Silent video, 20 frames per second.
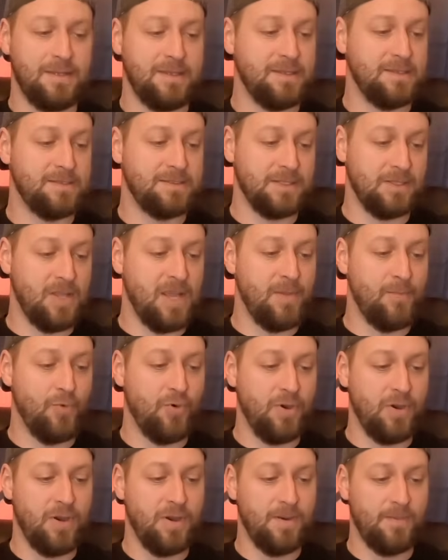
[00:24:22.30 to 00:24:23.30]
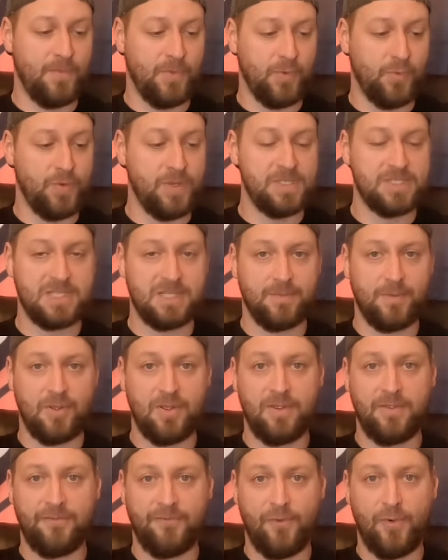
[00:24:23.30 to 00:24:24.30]
is a lot more
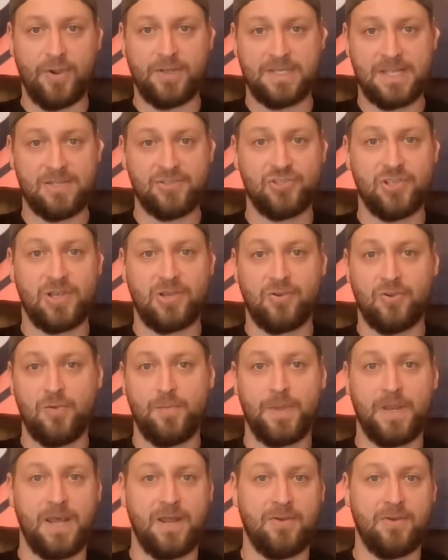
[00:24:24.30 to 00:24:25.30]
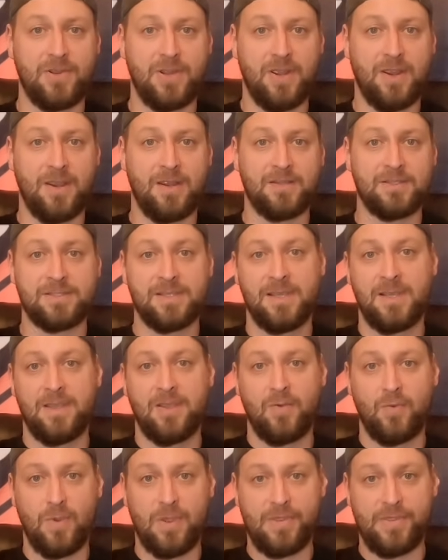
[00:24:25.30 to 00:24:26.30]
reasonable for a 10 shot group at 100 yards
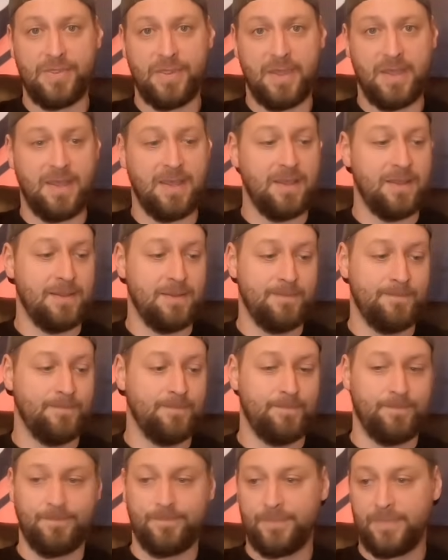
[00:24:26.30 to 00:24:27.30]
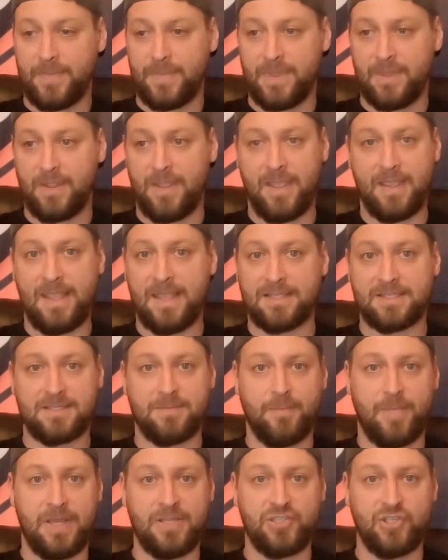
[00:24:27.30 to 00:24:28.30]
with, I
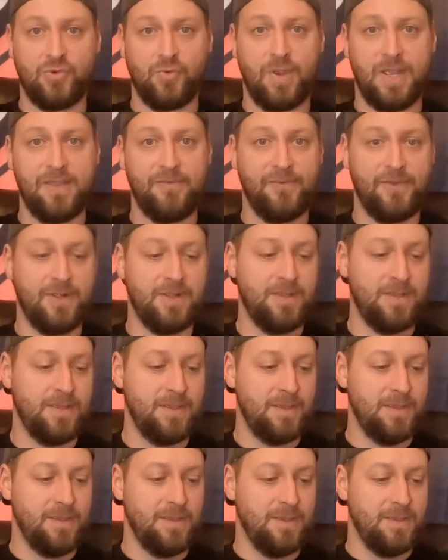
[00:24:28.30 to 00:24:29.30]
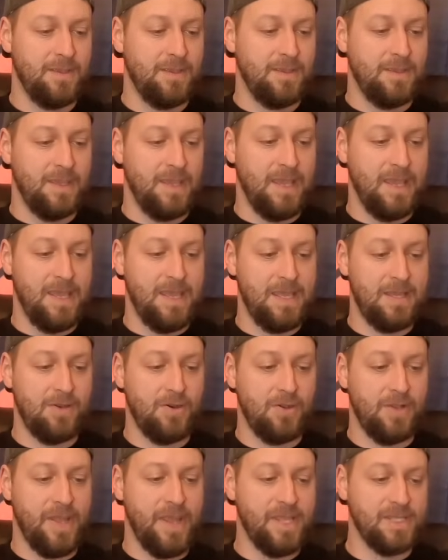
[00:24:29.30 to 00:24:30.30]
guess, budget rifle. And
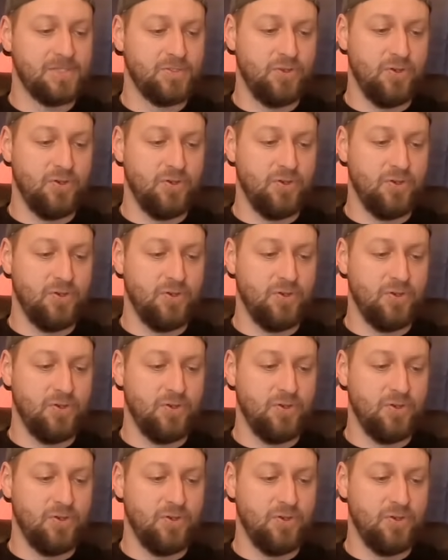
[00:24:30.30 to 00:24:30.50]
our last